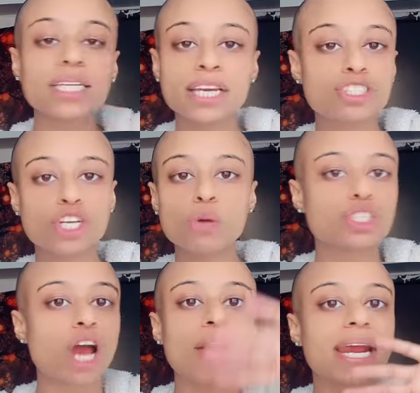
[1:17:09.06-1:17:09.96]
All of his
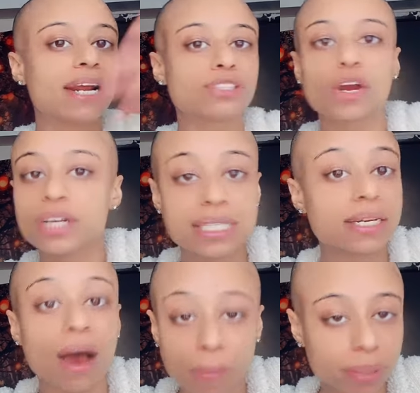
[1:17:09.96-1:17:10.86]
children are in their
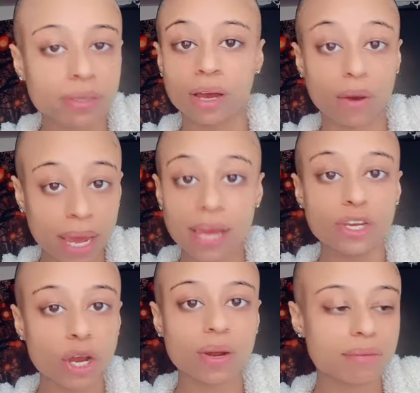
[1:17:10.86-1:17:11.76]
30s and up.
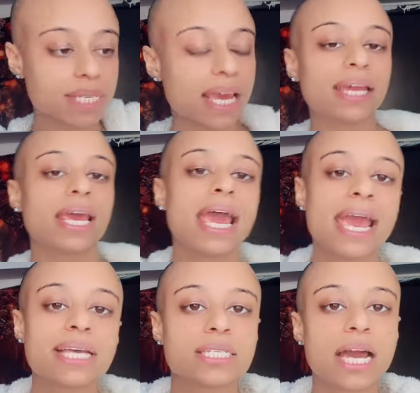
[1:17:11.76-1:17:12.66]
Okay, you know what I'm saying?
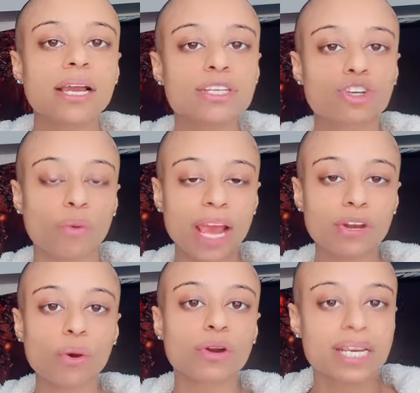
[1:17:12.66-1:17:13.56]
His youngest
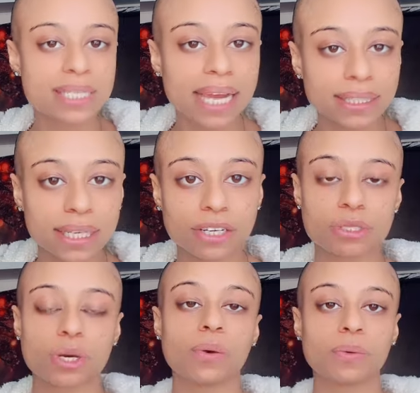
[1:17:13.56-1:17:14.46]
granddaughter is
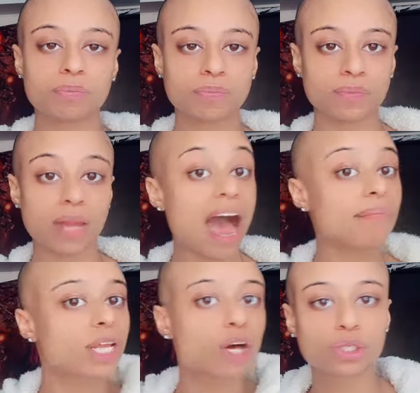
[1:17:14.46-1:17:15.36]
18 years old.
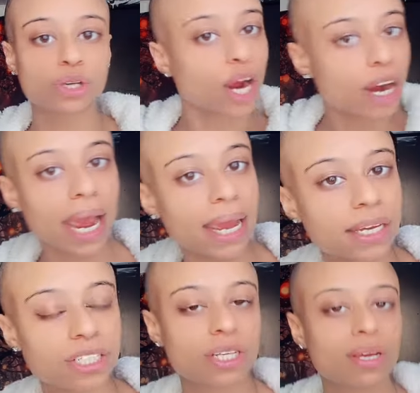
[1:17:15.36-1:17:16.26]
I'm closer to her
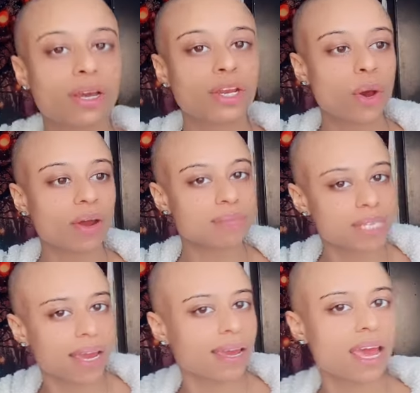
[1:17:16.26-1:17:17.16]
age. You know what
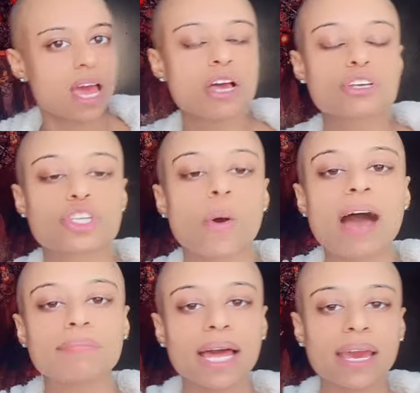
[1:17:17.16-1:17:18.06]
I'm saying?
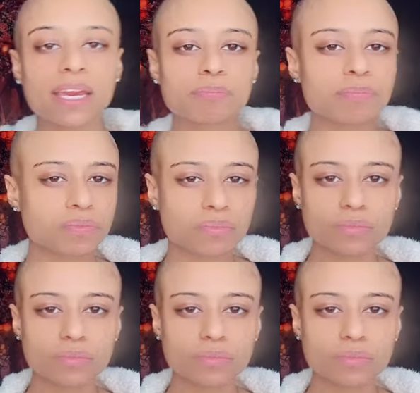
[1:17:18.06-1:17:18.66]
So I'm like,